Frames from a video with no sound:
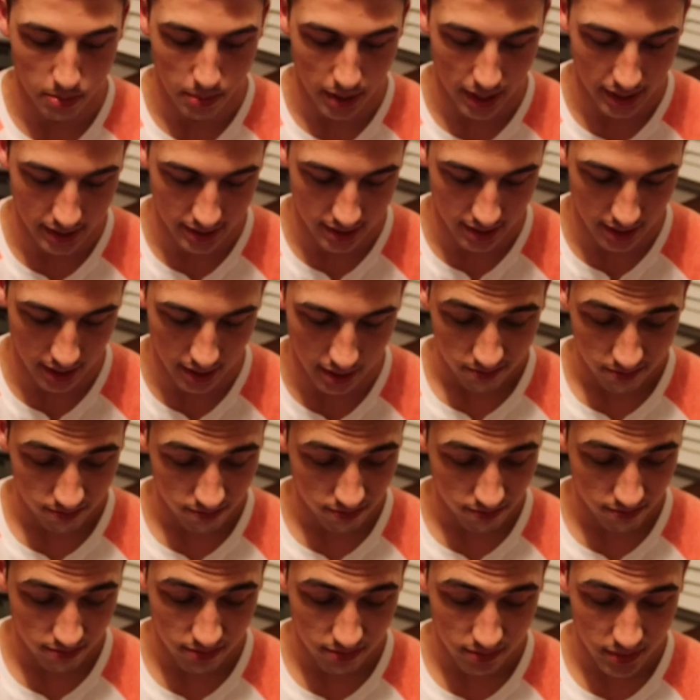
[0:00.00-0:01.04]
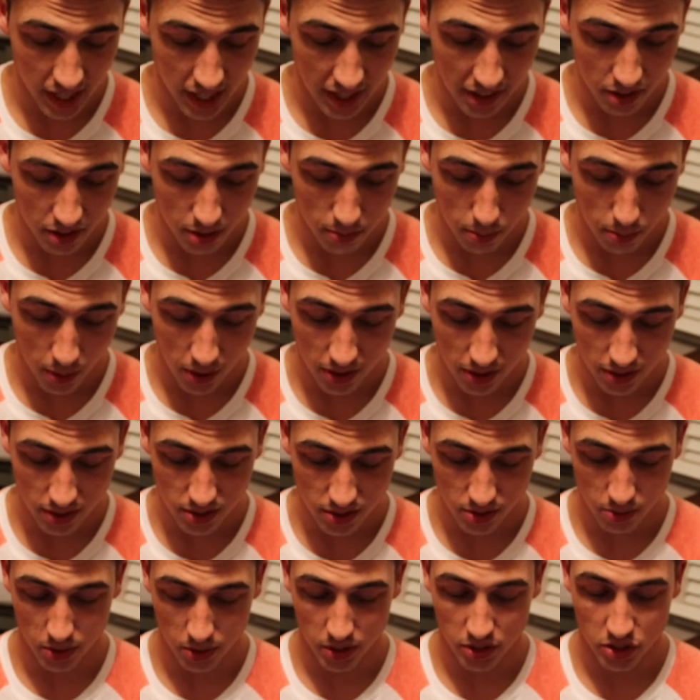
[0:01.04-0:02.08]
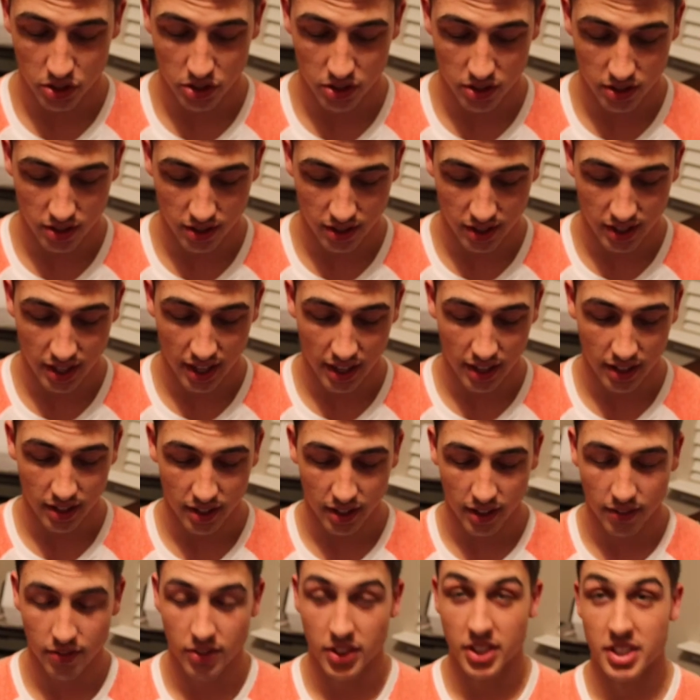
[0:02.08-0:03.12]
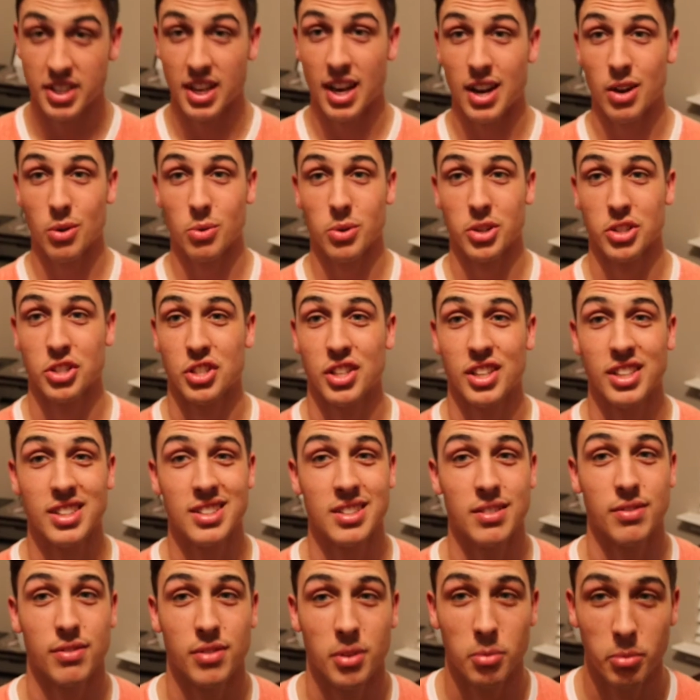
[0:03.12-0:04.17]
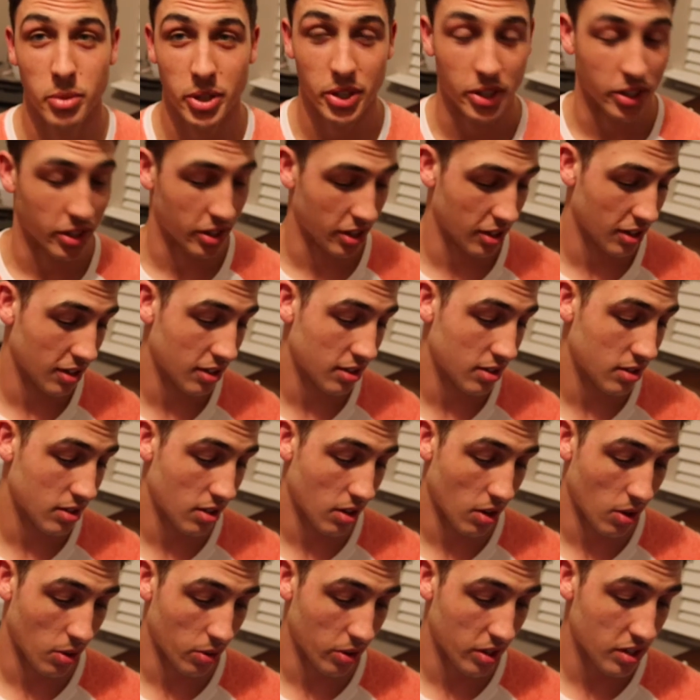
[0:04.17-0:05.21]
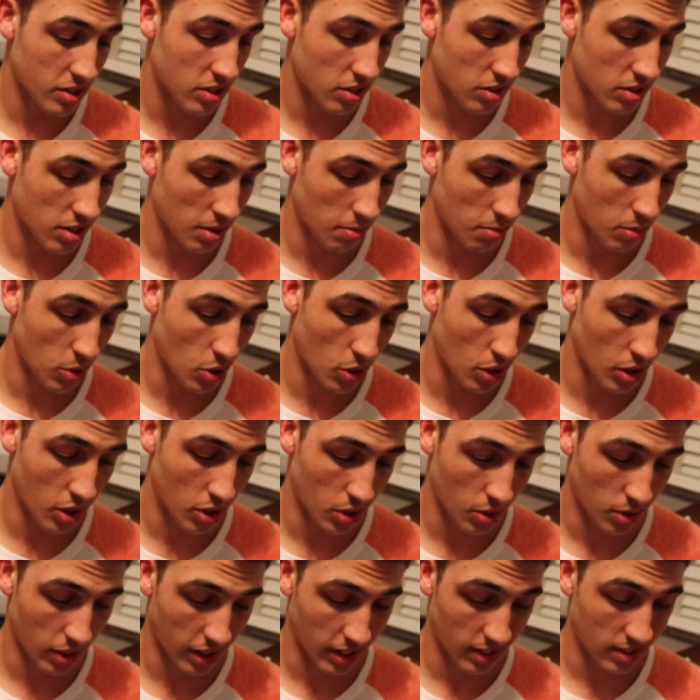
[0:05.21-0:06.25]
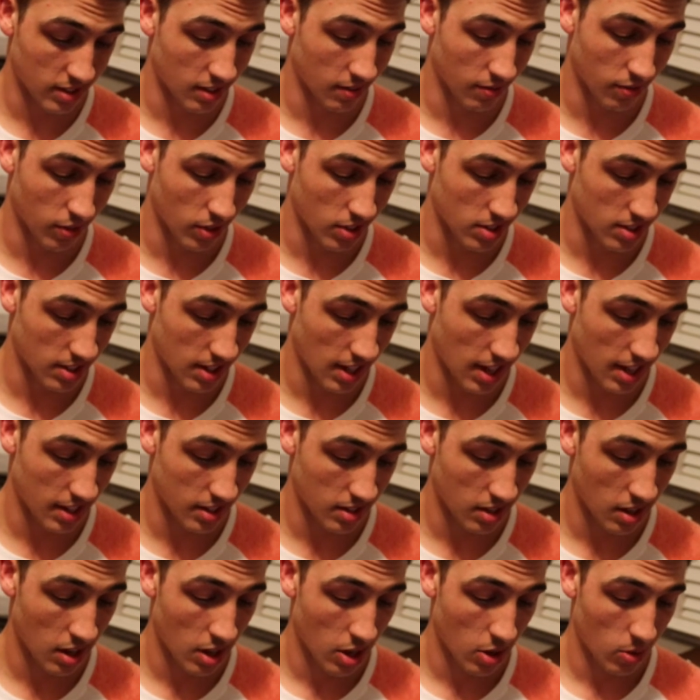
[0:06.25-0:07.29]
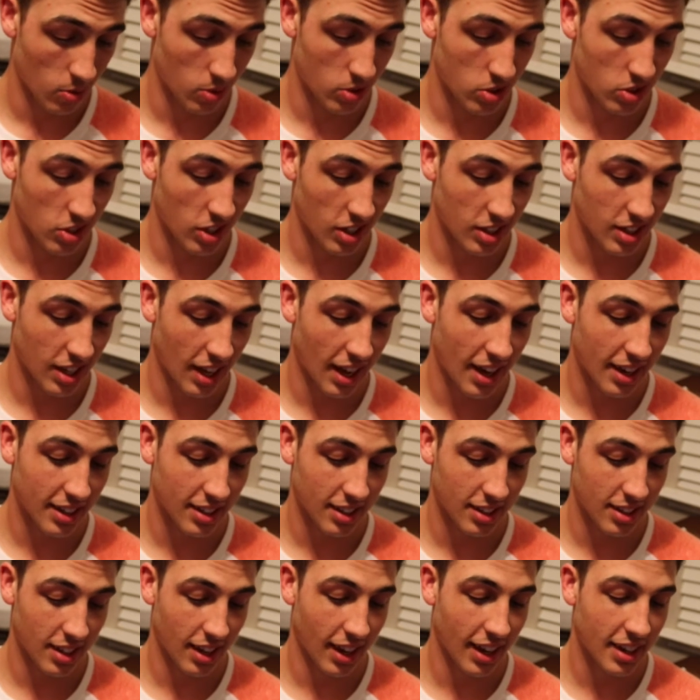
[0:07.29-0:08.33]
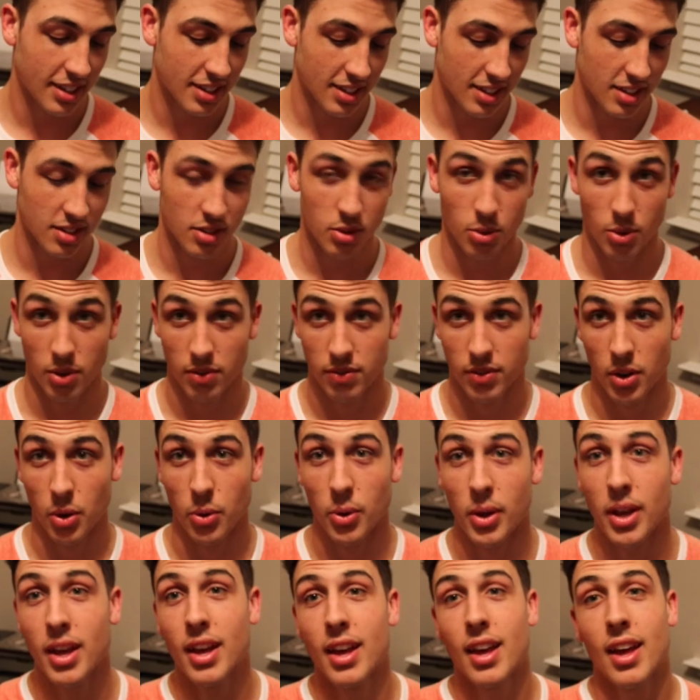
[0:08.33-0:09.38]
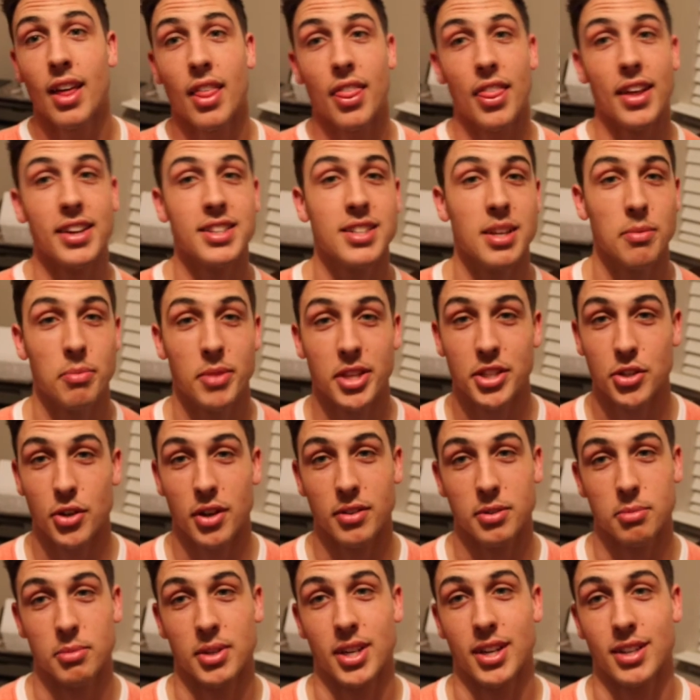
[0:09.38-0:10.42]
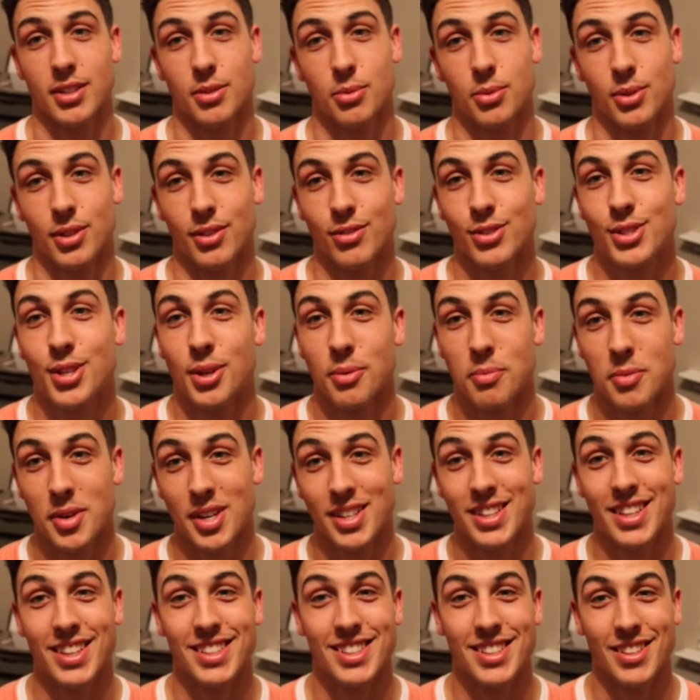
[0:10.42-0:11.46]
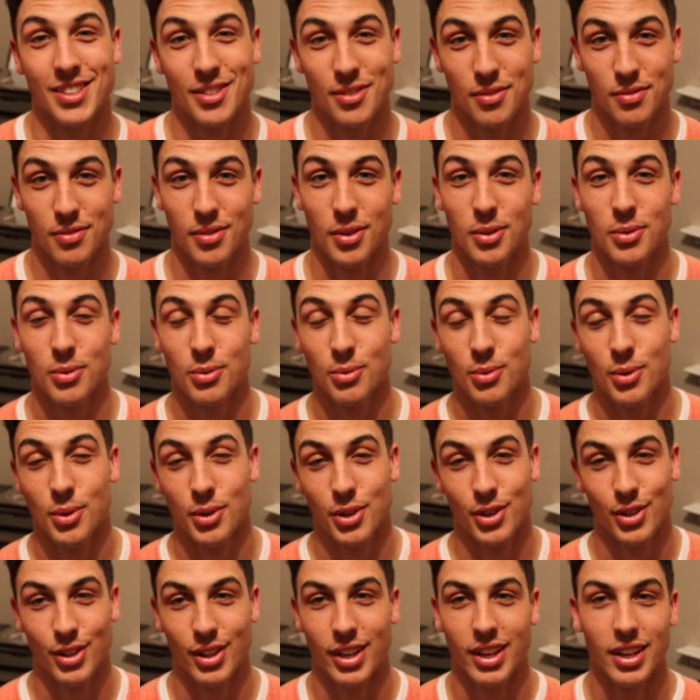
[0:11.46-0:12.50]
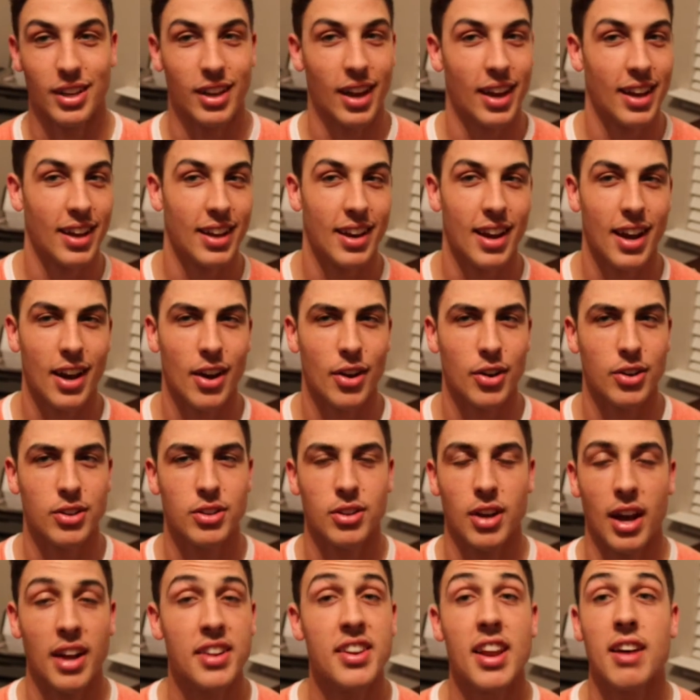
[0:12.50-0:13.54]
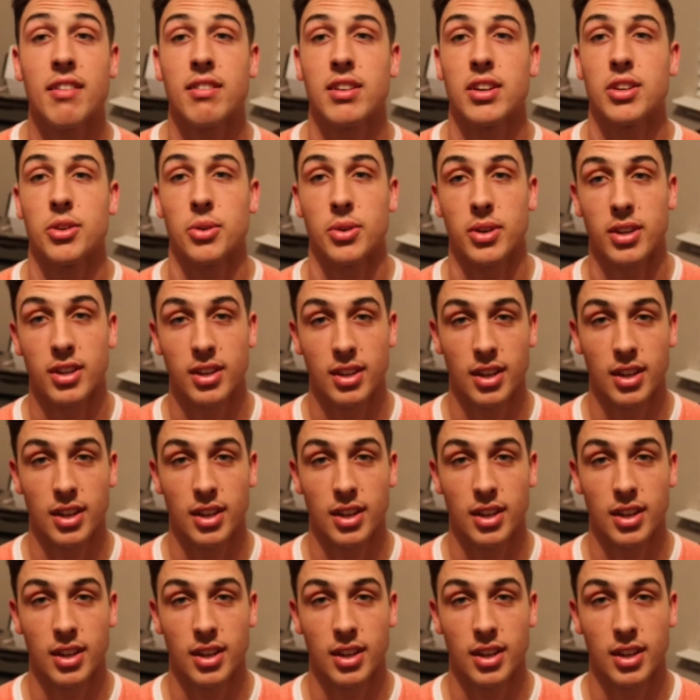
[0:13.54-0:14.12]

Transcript: mindset. Take her to parts where of the town where she isn't familiar. So these are something you could do, I guess, on first dates. Restrict access to her phone. That's something that drives me nuts. Whenever somebody takes out their phone while you're like hanging out or I never do